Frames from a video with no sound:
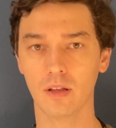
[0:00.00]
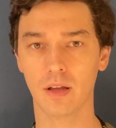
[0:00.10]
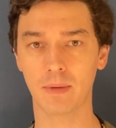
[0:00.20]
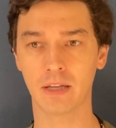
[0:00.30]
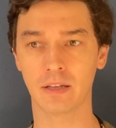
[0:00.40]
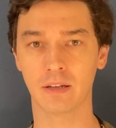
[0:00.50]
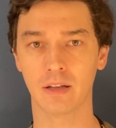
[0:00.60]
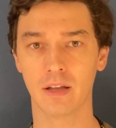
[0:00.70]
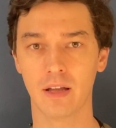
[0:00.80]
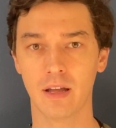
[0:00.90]
I mean,
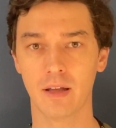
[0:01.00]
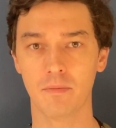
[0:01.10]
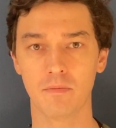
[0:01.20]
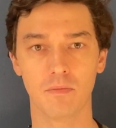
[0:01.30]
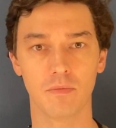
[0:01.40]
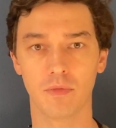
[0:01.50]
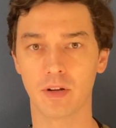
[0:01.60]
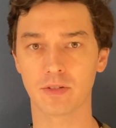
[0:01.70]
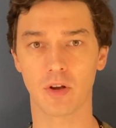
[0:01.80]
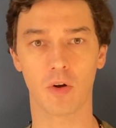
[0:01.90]

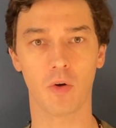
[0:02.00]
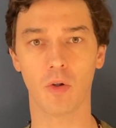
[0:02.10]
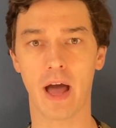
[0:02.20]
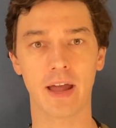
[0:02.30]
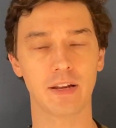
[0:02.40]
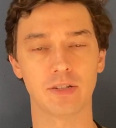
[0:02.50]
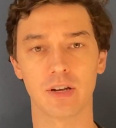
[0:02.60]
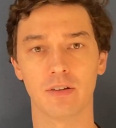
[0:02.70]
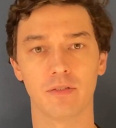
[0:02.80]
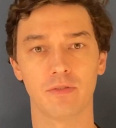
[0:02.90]
there's a whole adage
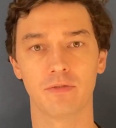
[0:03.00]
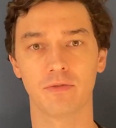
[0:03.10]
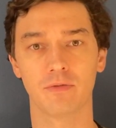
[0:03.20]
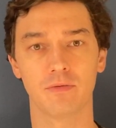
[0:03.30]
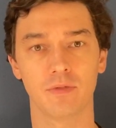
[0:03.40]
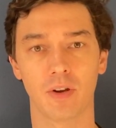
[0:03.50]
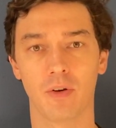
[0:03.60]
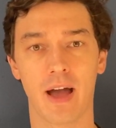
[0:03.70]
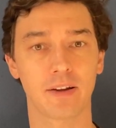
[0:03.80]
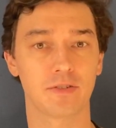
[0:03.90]
of, you
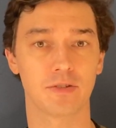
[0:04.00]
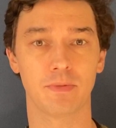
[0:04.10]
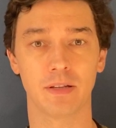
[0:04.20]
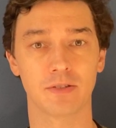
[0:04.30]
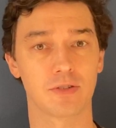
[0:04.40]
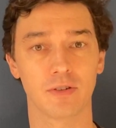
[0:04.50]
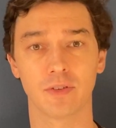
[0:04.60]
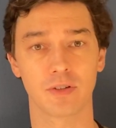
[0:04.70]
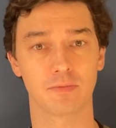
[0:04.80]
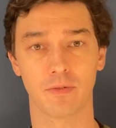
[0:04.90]
know, actors being
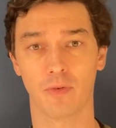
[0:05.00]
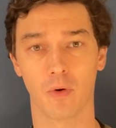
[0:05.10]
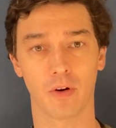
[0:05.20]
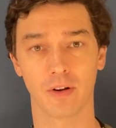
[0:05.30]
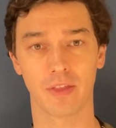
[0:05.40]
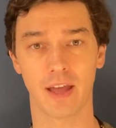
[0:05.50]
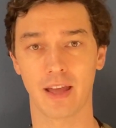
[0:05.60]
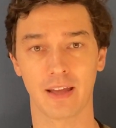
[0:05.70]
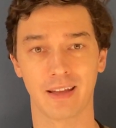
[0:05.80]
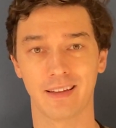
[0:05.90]
servers before
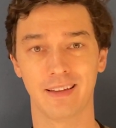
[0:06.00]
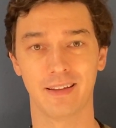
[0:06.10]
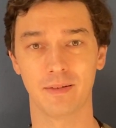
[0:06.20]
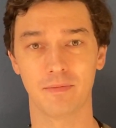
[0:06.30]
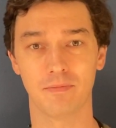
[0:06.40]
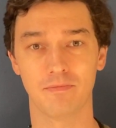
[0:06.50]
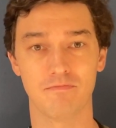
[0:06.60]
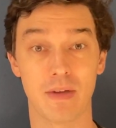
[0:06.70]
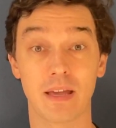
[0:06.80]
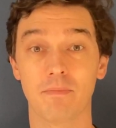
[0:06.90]
they
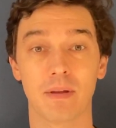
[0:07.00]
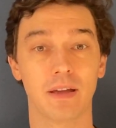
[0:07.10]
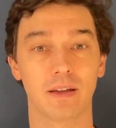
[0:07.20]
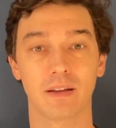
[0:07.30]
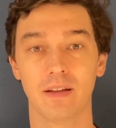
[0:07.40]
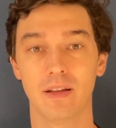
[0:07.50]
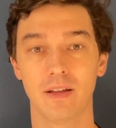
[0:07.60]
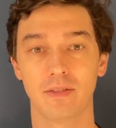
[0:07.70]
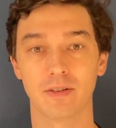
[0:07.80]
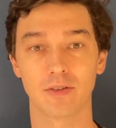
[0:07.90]
make it big.
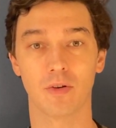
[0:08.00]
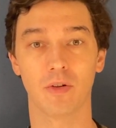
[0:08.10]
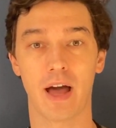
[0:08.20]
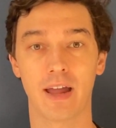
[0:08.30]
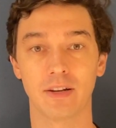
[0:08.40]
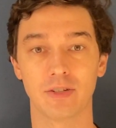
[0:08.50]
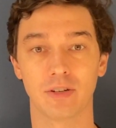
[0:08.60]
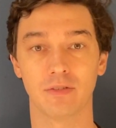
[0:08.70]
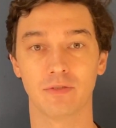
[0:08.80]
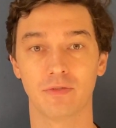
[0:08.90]
There's a whole adage
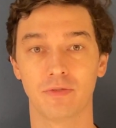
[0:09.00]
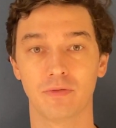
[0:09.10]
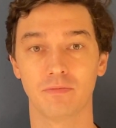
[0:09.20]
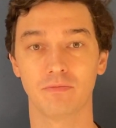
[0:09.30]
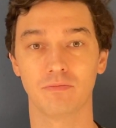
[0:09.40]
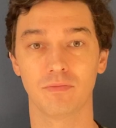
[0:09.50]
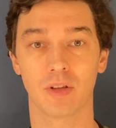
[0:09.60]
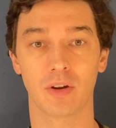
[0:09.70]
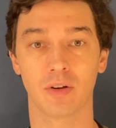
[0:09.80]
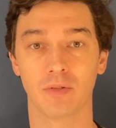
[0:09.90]
of,
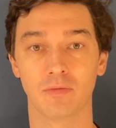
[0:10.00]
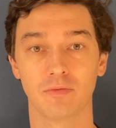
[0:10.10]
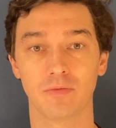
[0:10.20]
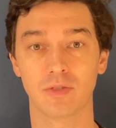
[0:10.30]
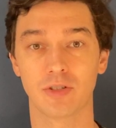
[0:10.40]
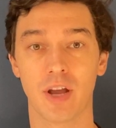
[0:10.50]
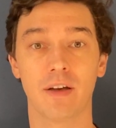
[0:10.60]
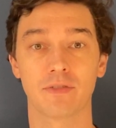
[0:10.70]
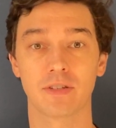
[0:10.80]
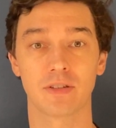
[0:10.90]
you know,
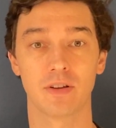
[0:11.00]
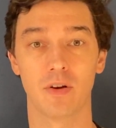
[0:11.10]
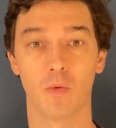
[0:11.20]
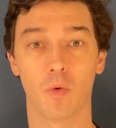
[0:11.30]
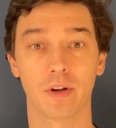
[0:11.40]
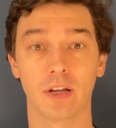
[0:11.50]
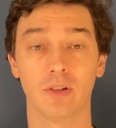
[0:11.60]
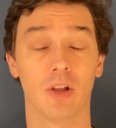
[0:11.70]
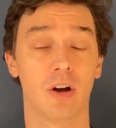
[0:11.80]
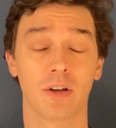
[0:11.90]
chefs
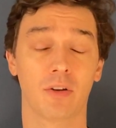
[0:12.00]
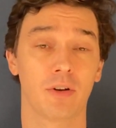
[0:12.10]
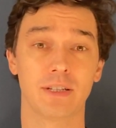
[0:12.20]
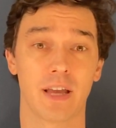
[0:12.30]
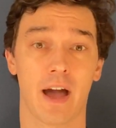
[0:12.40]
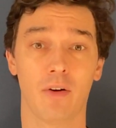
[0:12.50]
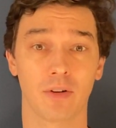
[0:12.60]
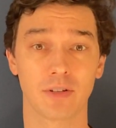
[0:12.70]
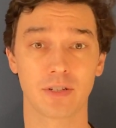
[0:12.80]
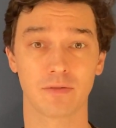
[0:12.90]
working long and crazy
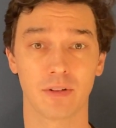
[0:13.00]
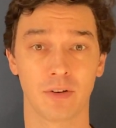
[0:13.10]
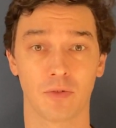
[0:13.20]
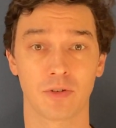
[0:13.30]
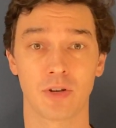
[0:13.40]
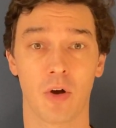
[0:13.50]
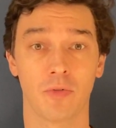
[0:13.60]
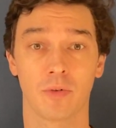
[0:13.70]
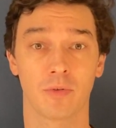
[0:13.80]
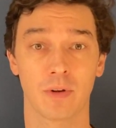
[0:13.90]
hours in order to
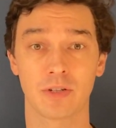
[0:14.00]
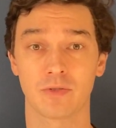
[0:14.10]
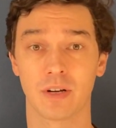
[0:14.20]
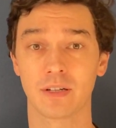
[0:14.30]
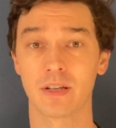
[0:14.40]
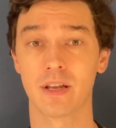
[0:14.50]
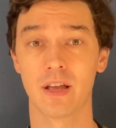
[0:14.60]
own their own restaurant.